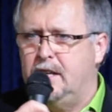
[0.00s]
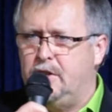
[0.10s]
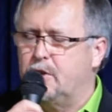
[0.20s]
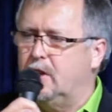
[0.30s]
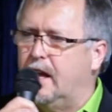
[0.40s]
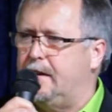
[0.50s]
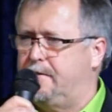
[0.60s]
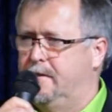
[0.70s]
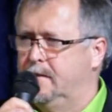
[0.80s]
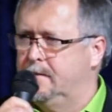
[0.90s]
in your
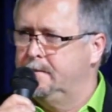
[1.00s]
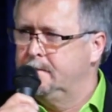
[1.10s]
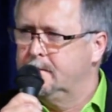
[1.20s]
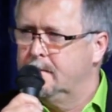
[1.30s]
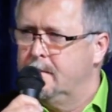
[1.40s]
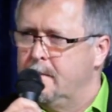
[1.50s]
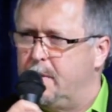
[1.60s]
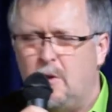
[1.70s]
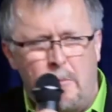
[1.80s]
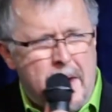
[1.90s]
life,
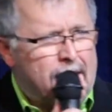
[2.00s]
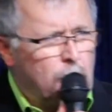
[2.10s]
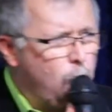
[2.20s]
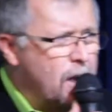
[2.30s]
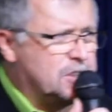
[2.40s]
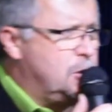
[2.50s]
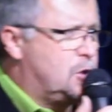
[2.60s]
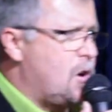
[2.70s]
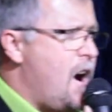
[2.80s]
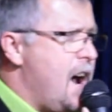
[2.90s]
but no matter what you
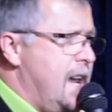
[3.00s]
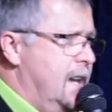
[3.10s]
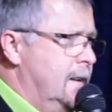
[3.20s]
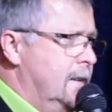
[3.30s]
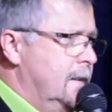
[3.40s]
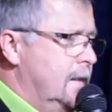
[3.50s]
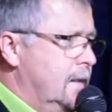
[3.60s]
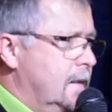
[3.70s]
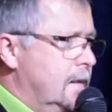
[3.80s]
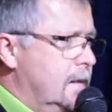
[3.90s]
try,
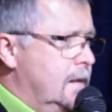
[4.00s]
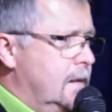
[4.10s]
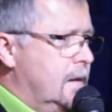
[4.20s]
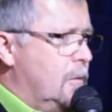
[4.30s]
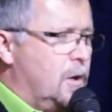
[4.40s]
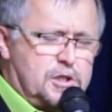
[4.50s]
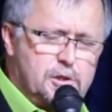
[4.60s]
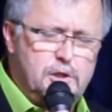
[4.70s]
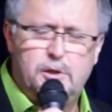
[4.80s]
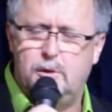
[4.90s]
what
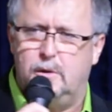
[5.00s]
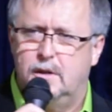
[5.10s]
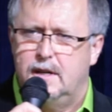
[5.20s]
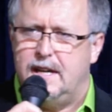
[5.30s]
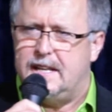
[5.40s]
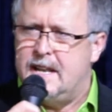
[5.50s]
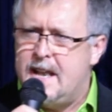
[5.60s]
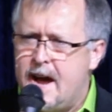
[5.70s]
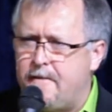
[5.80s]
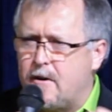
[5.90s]
you do, it
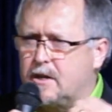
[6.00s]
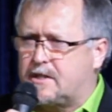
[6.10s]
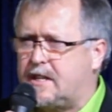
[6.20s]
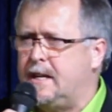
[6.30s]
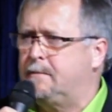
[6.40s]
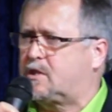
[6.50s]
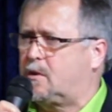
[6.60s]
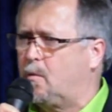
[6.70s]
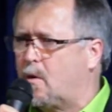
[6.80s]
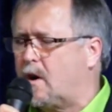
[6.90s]
never seems
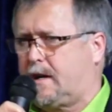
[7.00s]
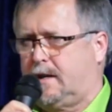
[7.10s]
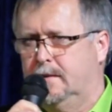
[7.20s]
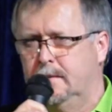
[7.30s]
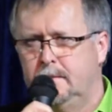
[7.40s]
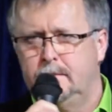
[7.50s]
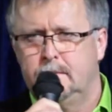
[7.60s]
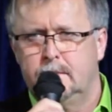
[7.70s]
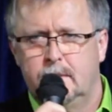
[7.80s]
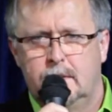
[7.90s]
to work.
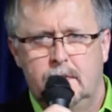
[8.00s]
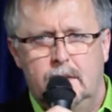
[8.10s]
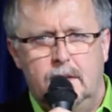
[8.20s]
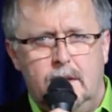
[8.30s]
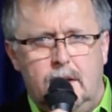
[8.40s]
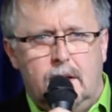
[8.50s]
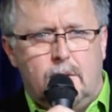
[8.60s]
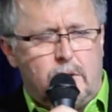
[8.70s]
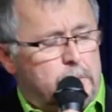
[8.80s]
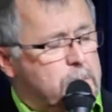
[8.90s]

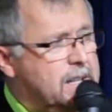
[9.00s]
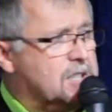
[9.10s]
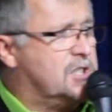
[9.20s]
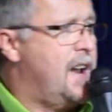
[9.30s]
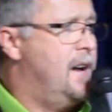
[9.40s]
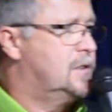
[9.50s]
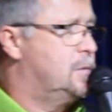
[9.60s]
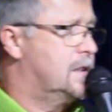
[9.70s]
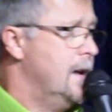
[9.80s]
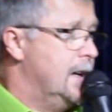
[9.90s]
Well, the biggest challenge
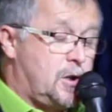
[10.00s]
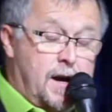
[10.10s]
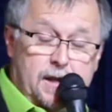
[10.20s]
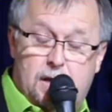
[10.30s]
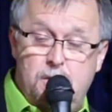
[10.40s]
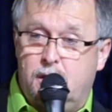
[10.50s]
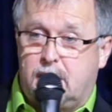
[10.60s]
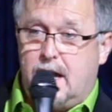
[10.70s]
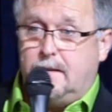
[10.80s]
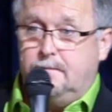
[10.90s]
with trying to
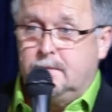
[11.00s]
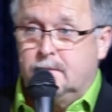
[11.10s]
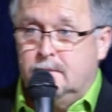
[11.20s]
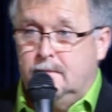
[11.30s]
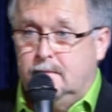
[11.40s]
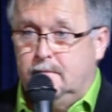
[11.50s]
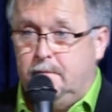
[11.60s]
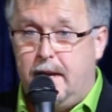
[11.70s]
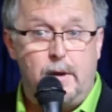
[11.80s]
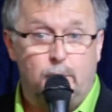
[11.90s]
communicate,
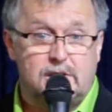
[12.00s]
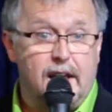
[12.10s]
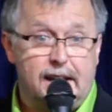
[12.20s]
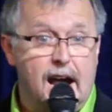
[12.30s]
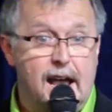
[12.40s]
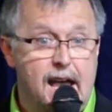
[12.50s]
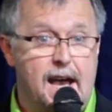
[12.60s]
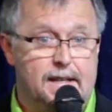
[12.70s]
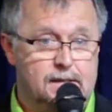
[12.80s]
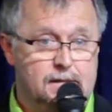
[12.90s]
maybe it was like I had.